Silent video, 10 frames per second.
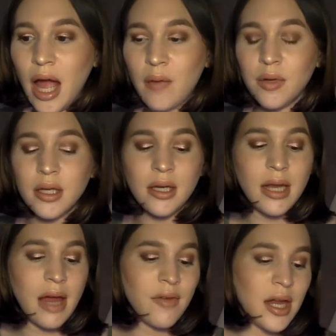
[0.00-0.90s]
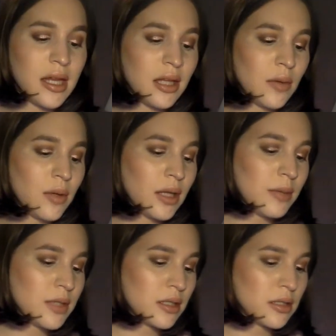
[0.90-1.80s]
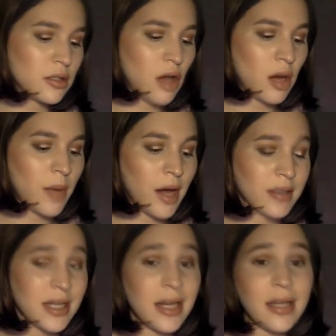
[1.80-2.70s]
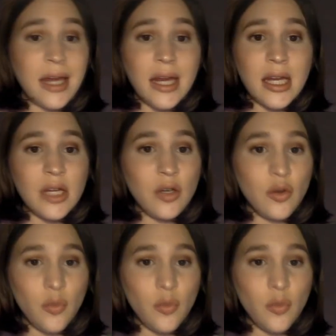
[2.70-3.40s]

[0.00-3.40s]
I really didn't have any liquid lipsticks to talk about because I didn't get any new